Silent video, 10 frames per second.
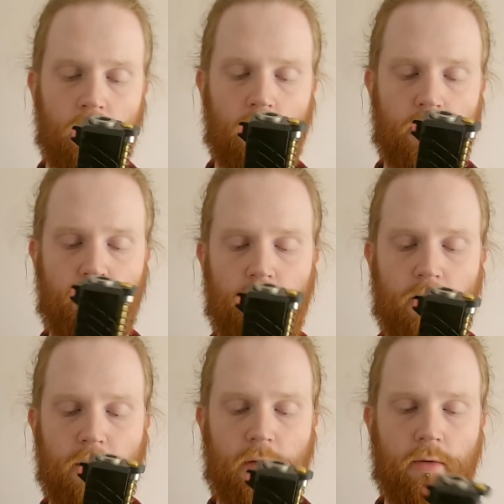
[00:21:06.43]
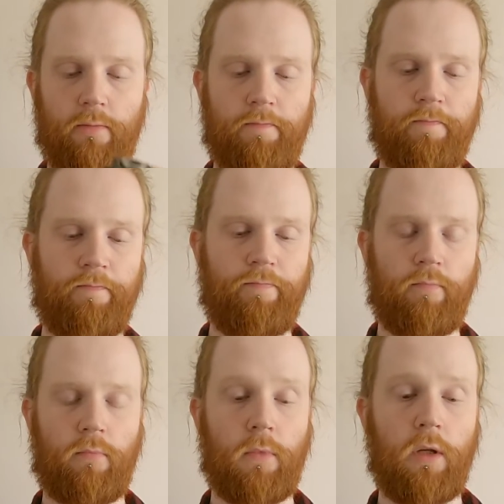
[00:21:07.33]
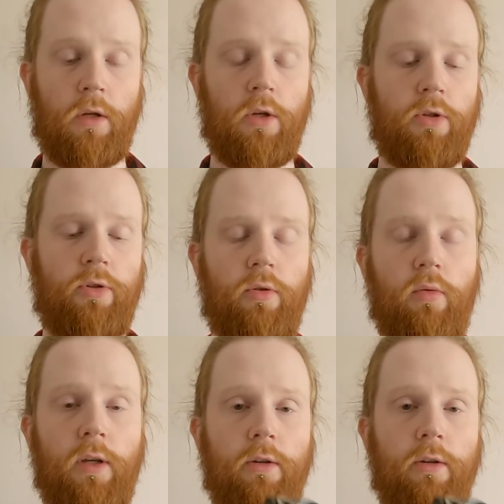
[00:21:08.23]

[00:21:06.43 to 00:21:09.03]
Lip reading: let's put this back on. So when